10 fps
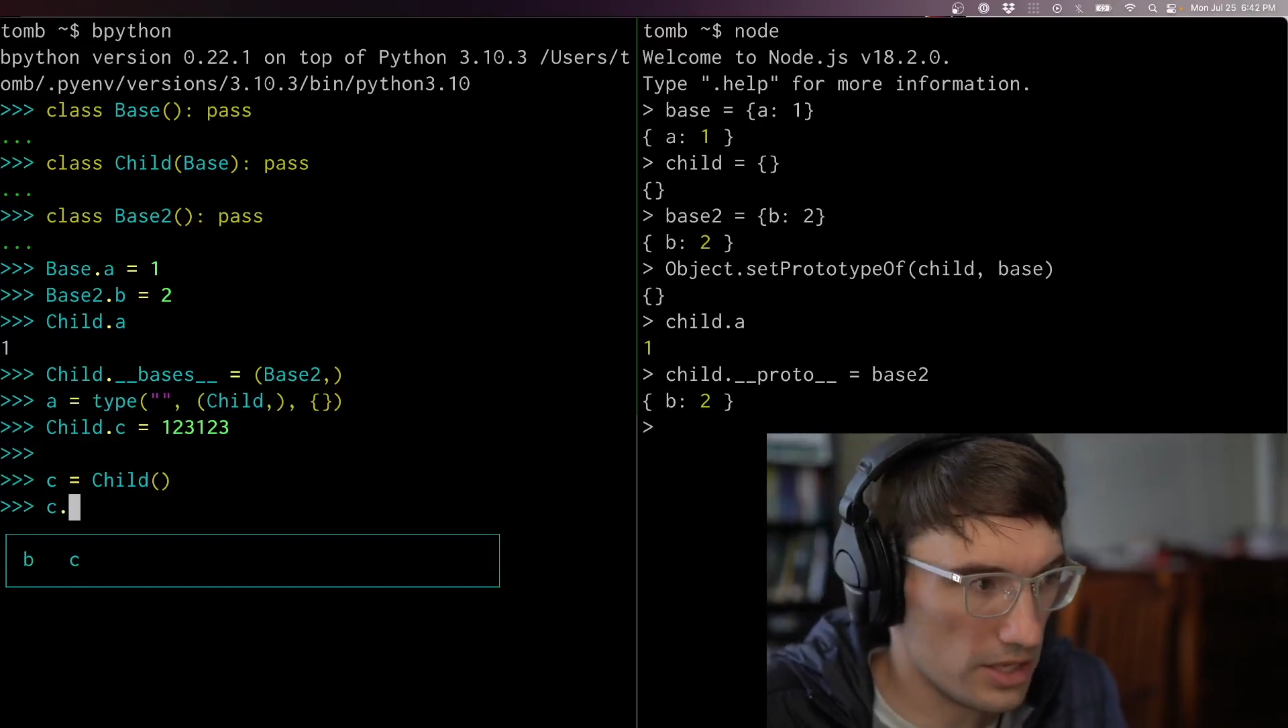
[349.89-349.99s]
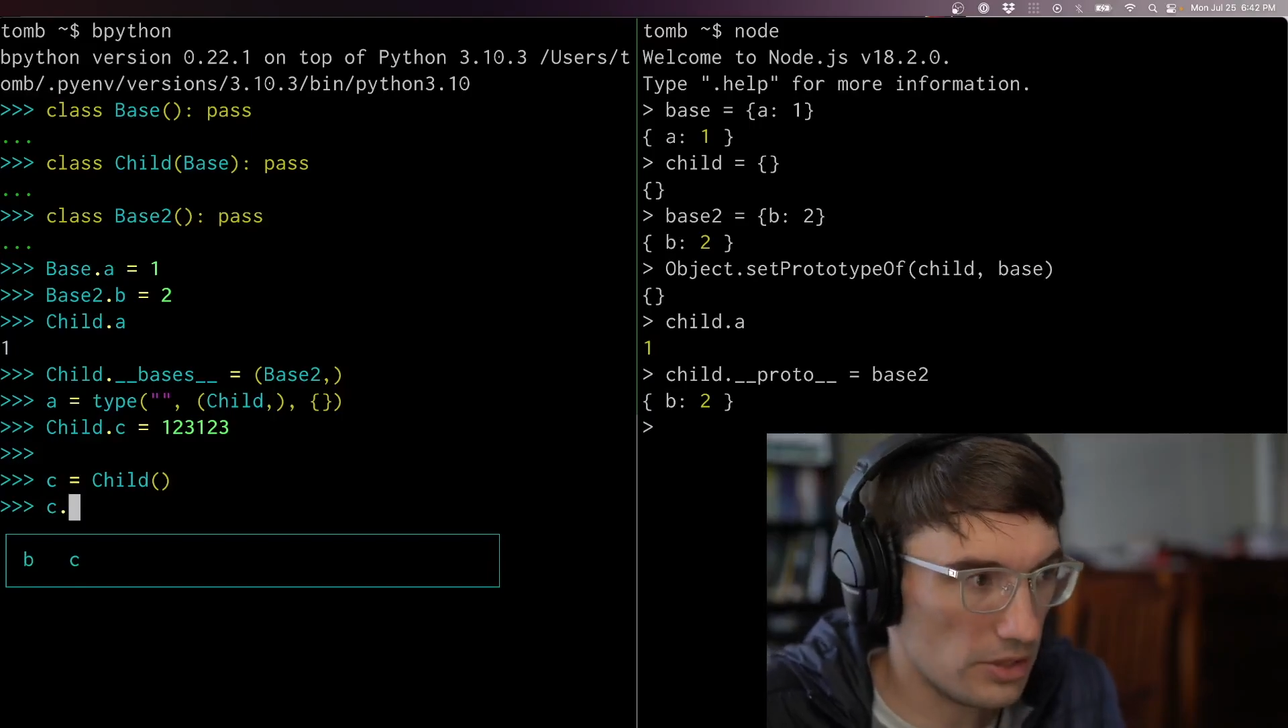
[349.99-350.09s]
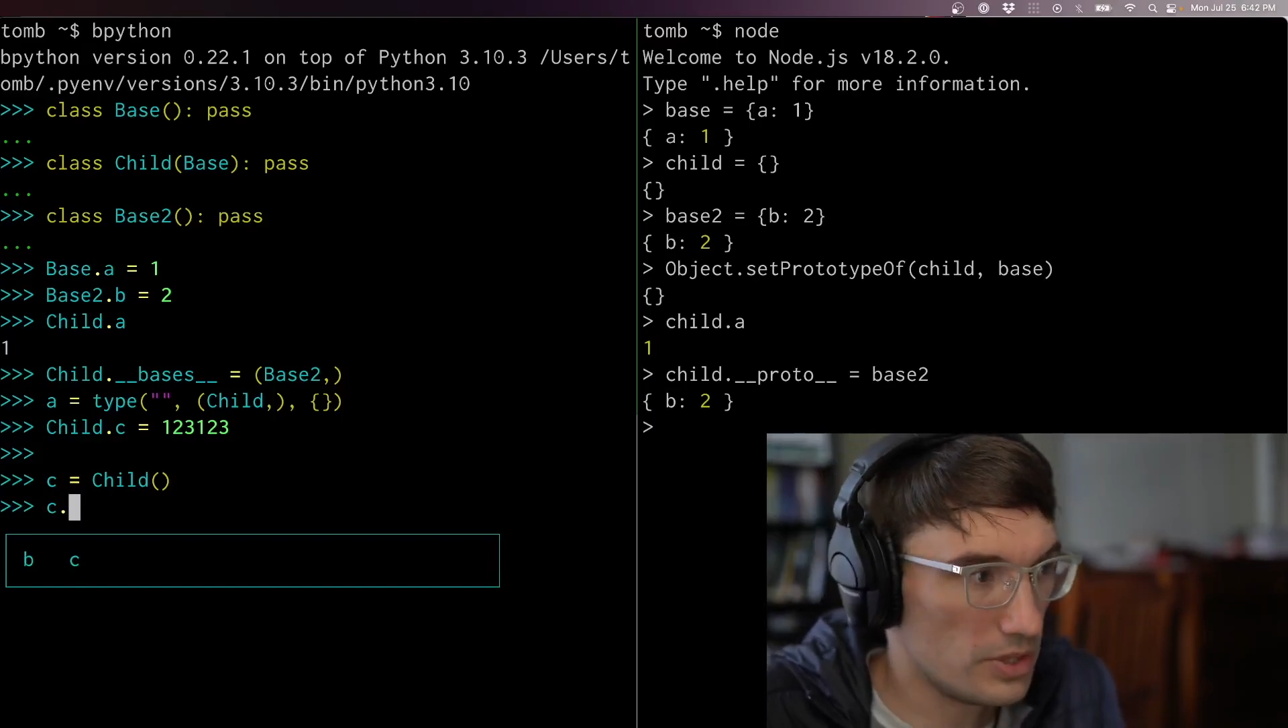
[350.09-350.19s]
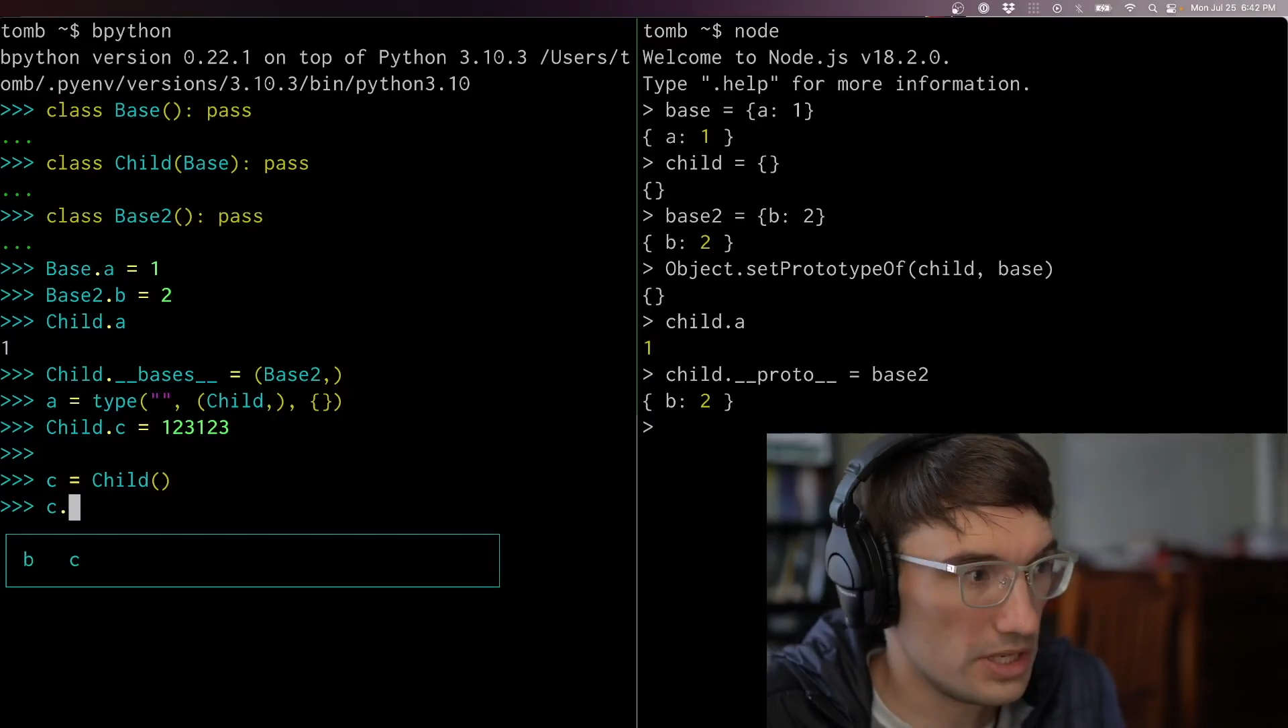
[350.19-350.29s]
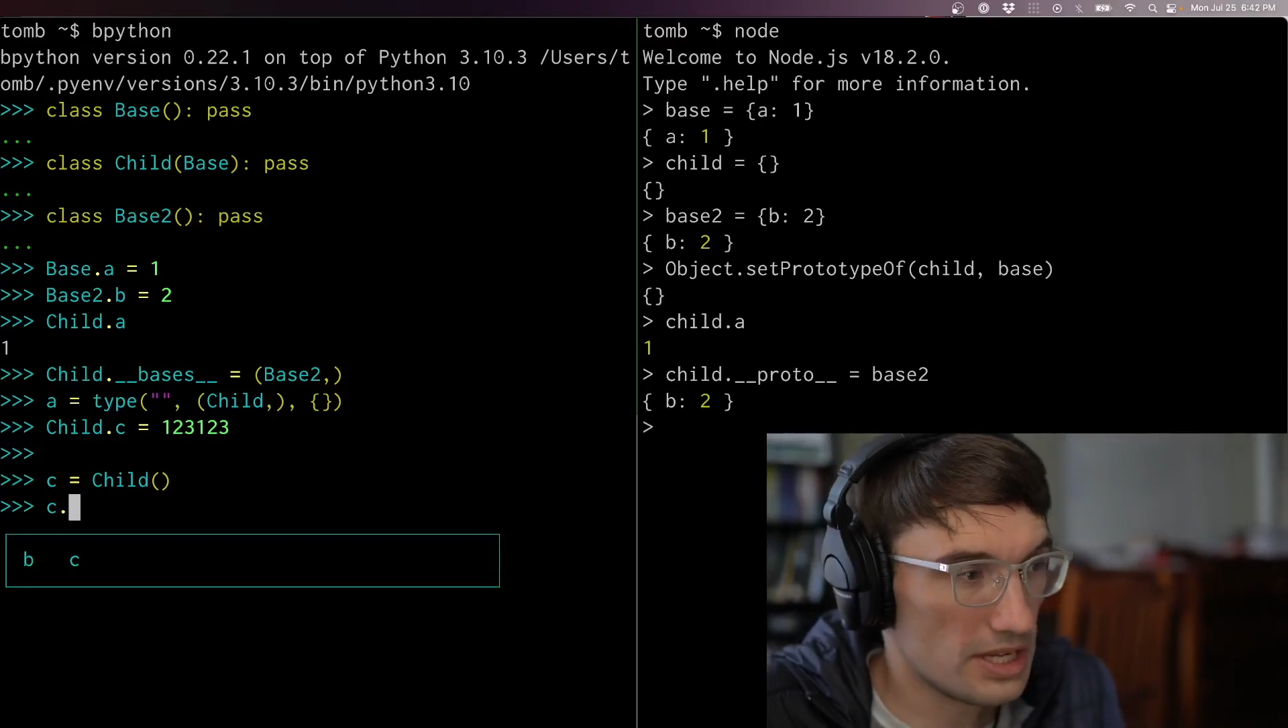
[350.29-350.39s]

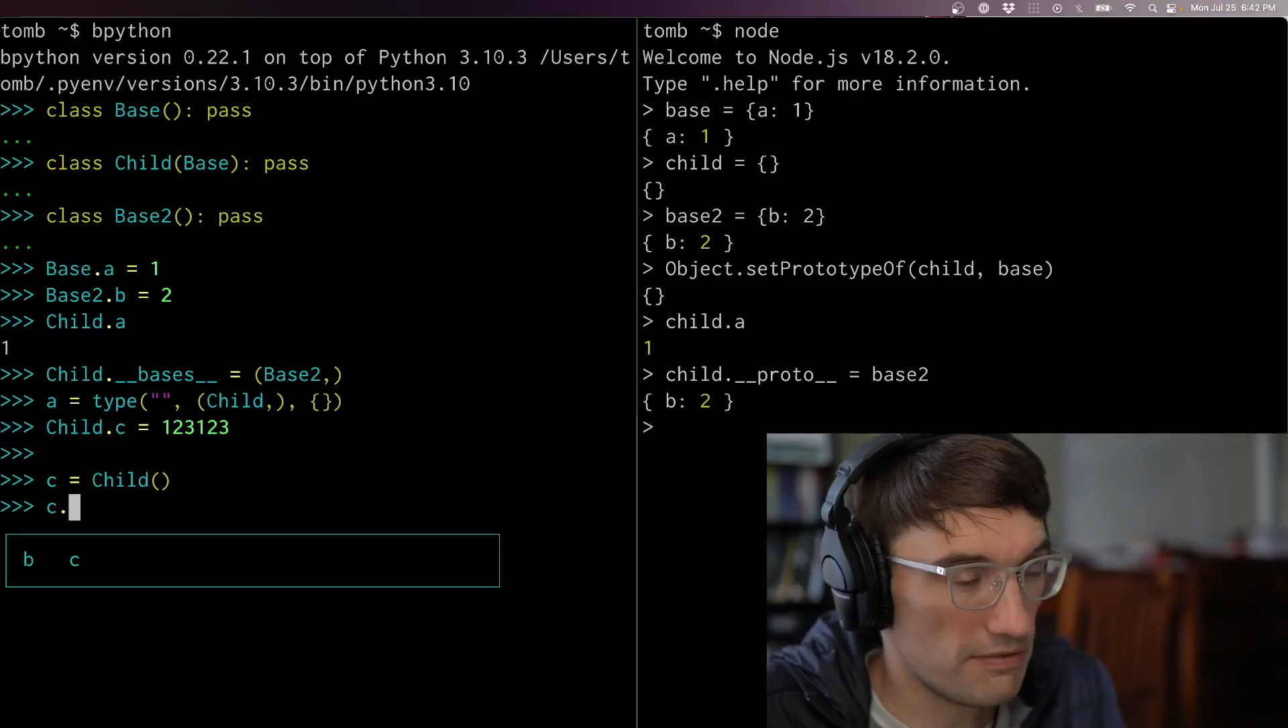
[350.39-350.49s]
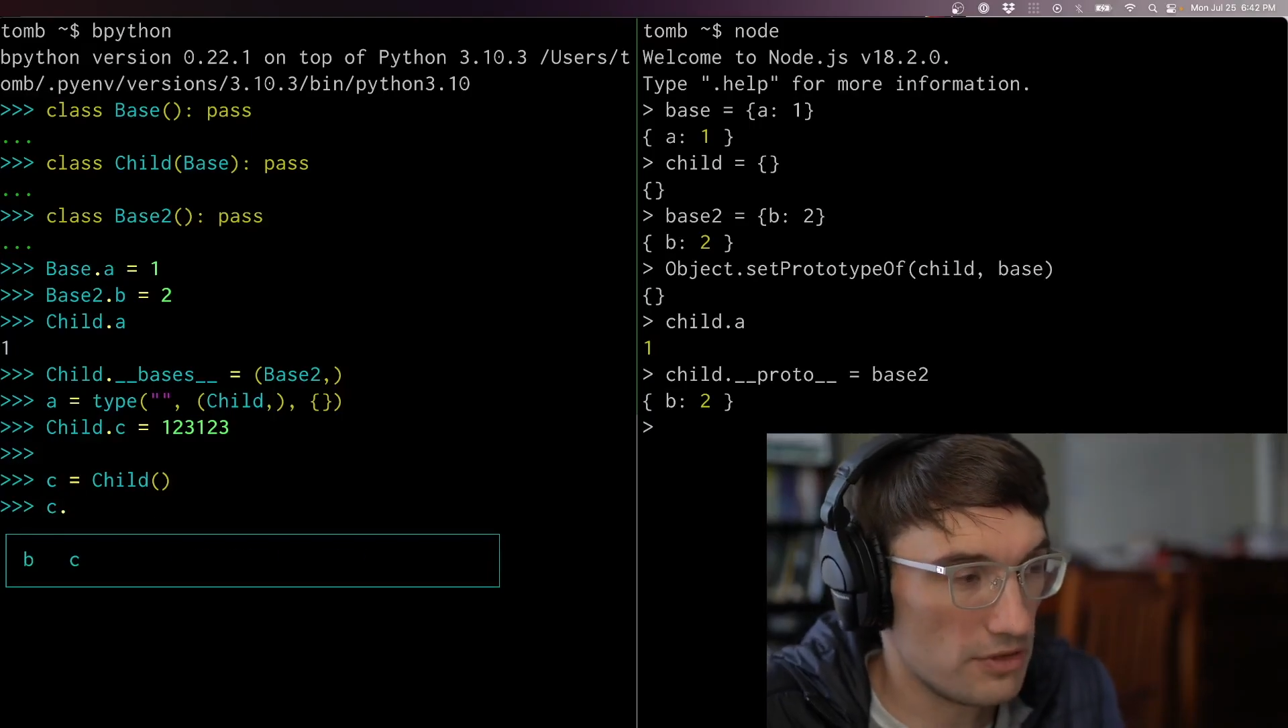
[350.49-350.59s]
including stuff